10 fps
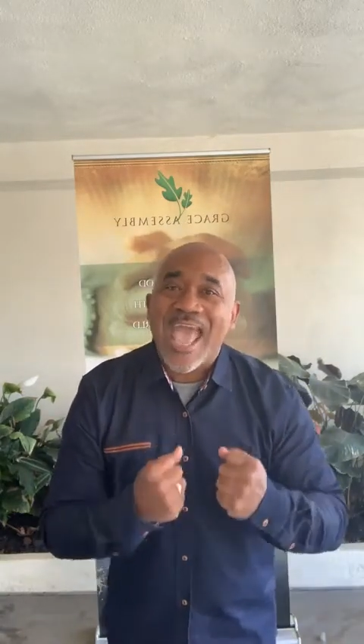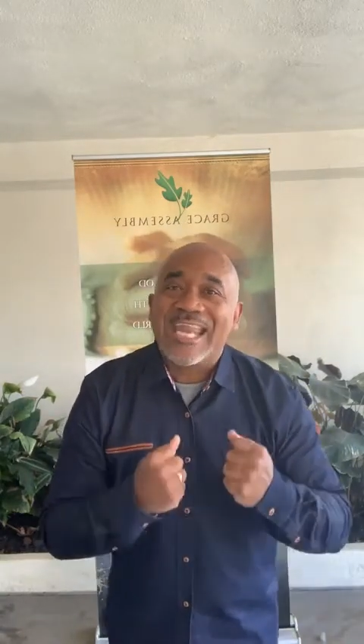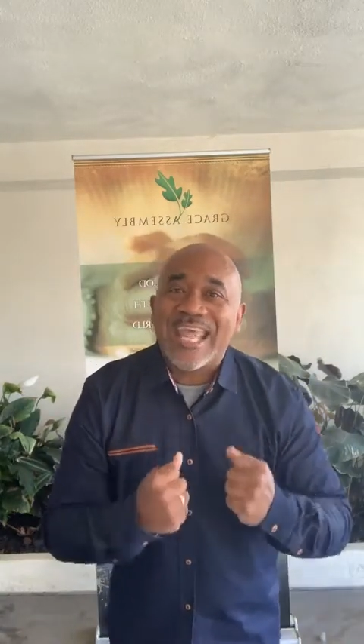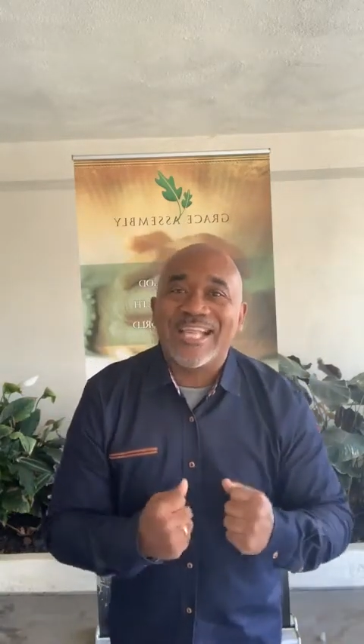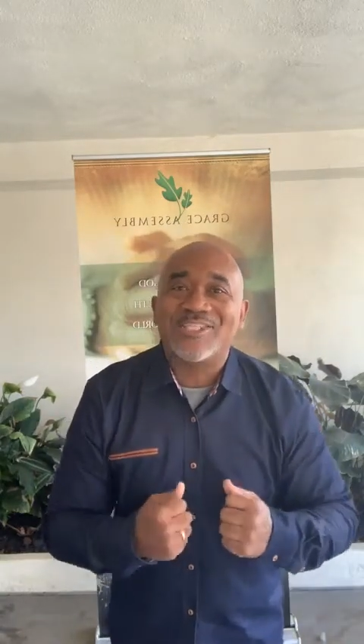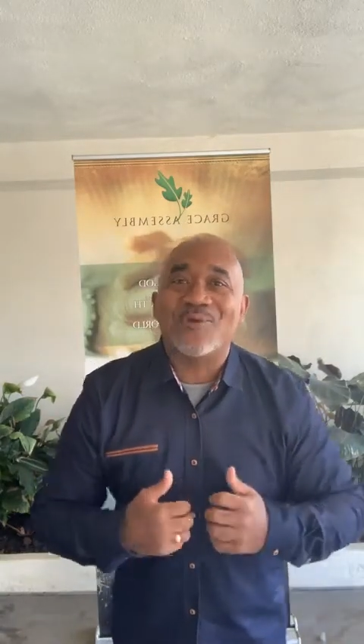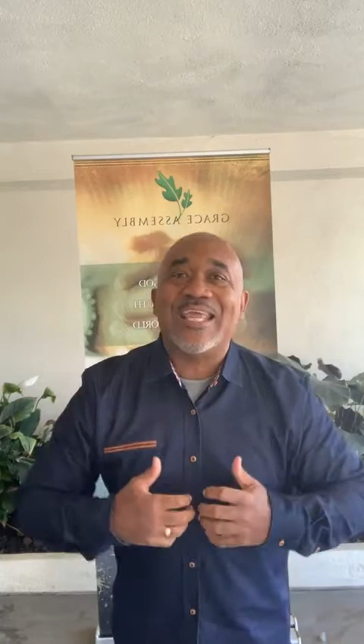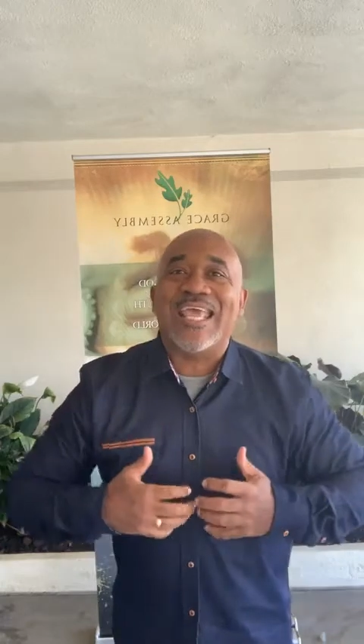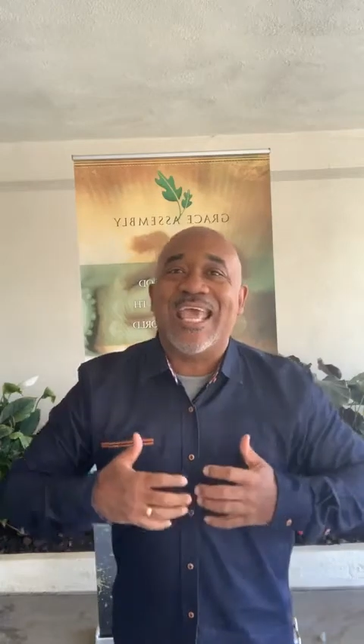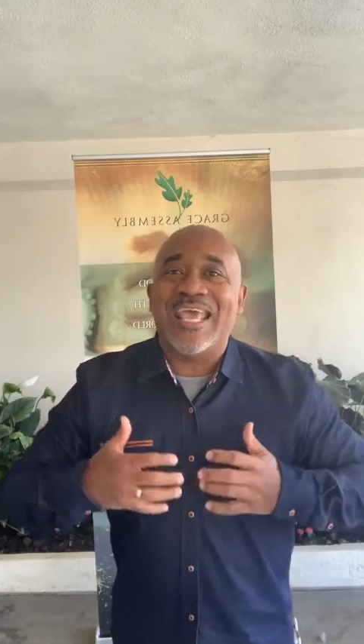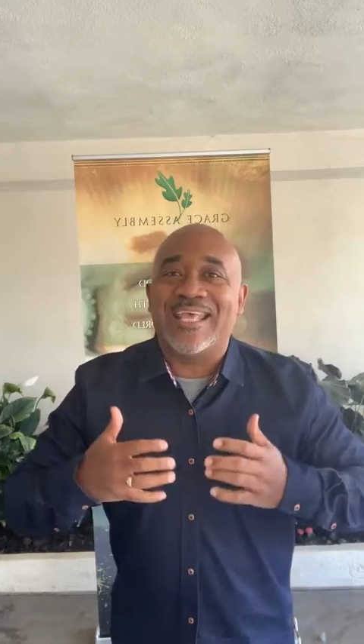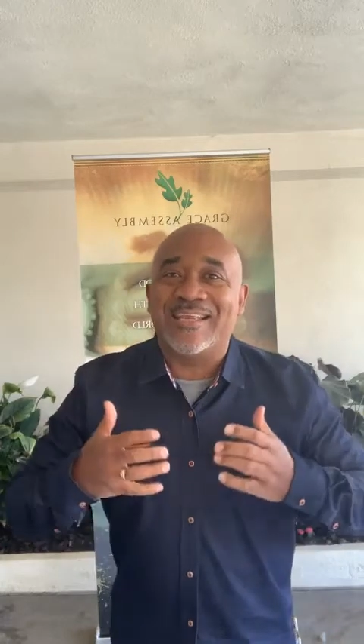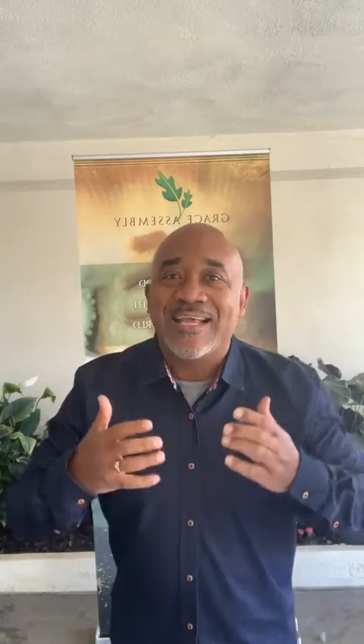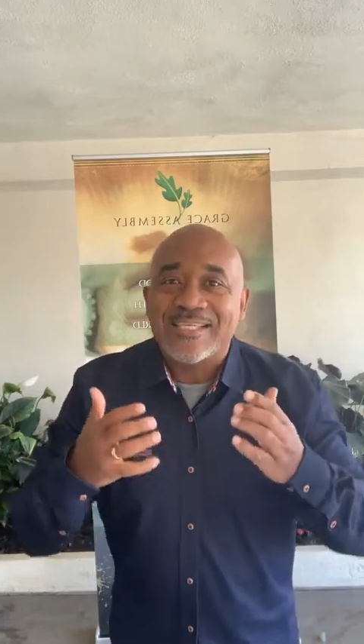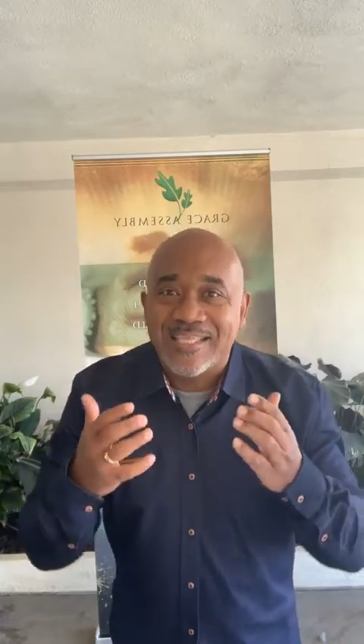and entering
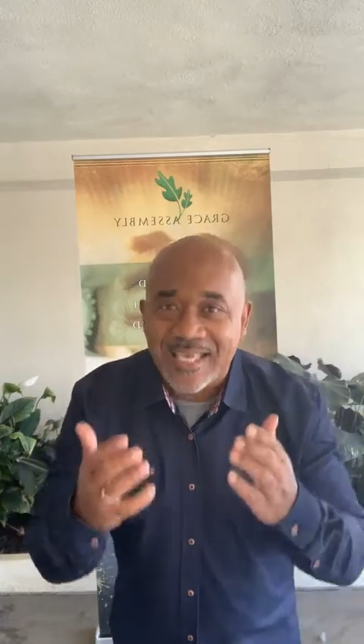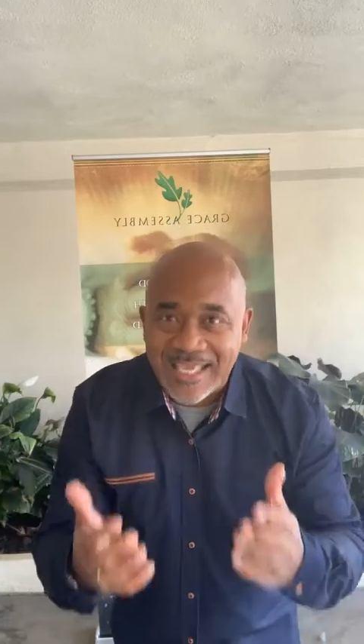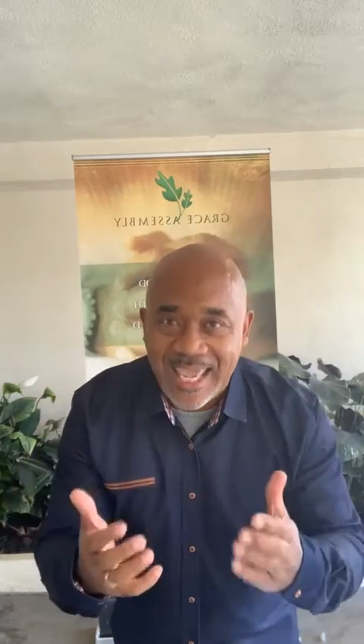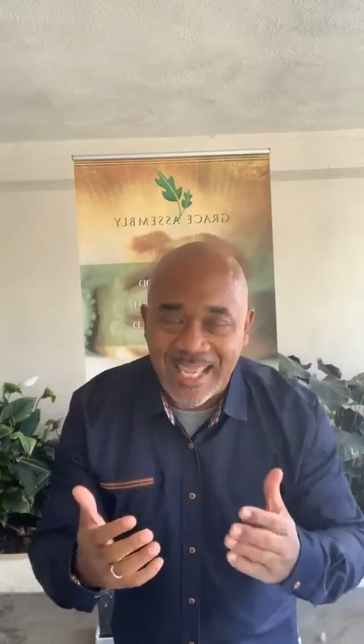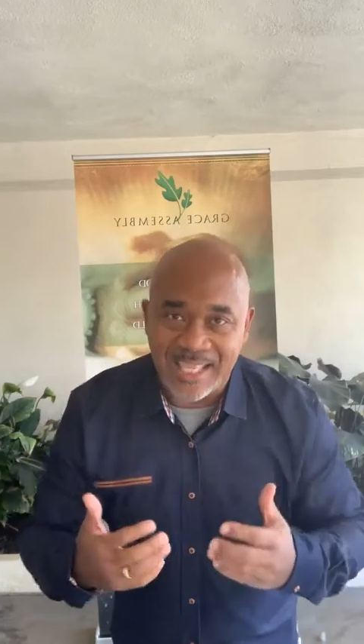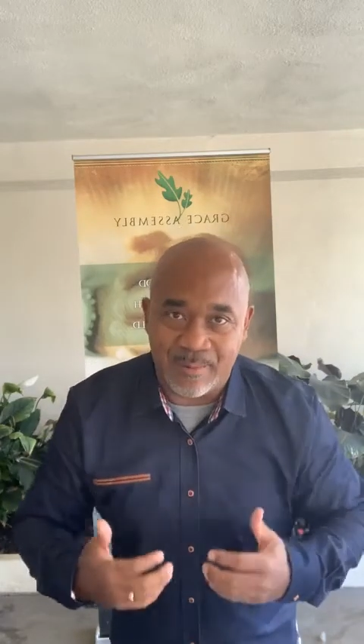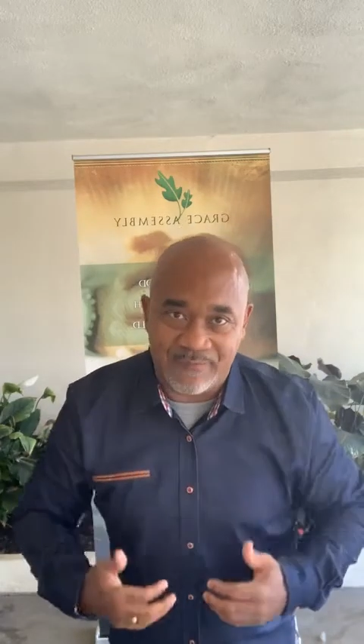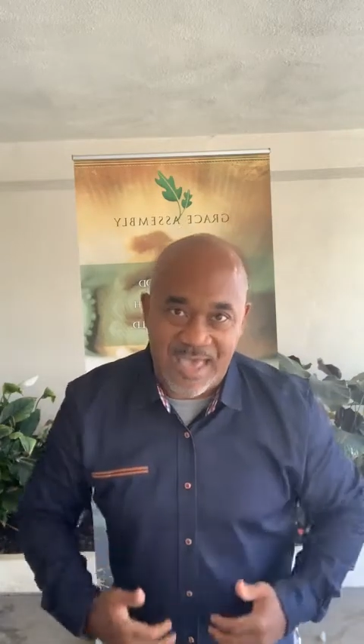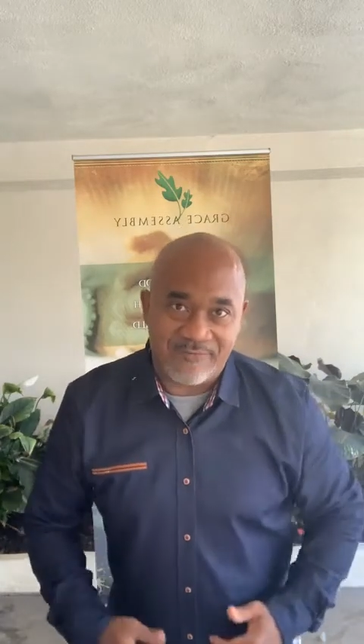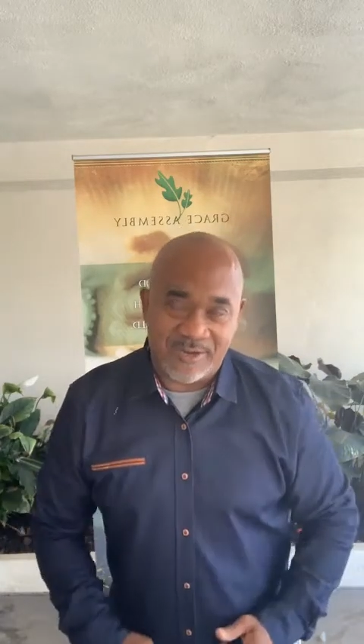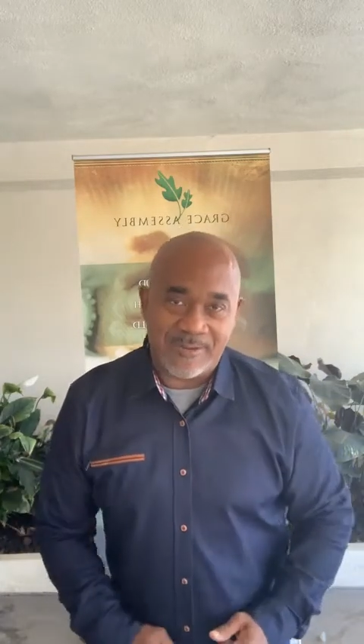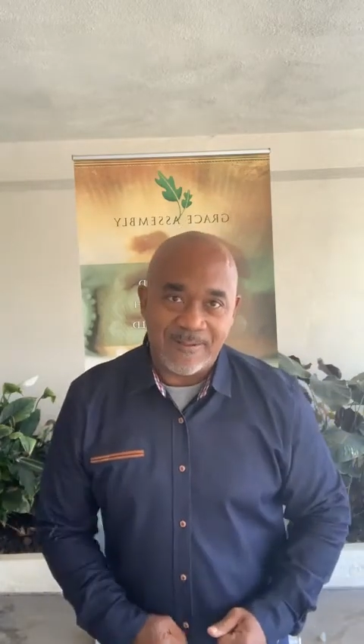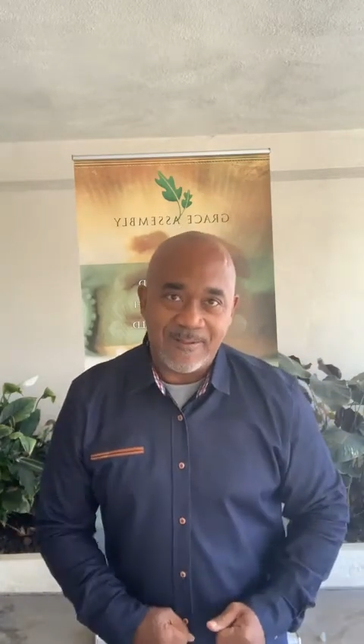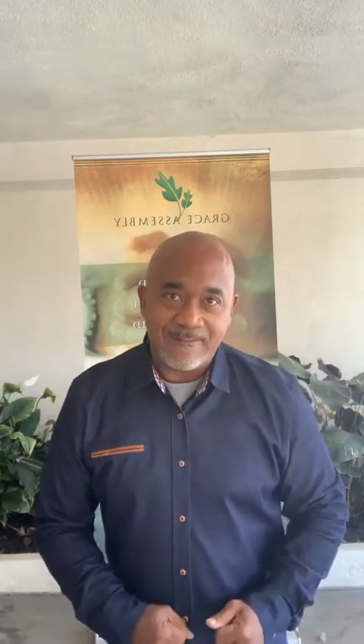into the kingdom of heaven.